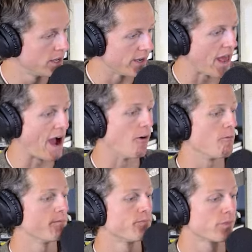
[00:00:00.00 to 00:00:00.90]
Now
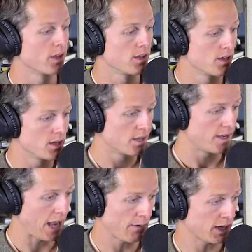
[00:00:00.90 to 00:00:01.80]

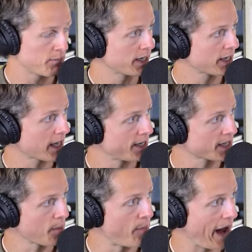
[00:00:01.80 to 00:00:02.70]
we can begin to
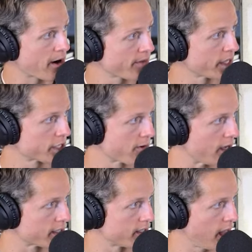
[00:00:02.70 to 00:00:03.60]
compare things
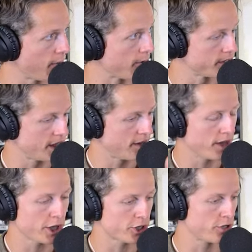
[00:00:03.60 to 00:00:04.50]
across this table. Did
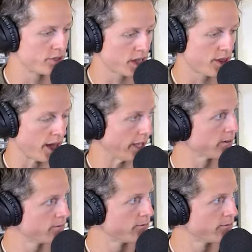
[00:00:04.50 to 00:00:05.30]
they choose the thing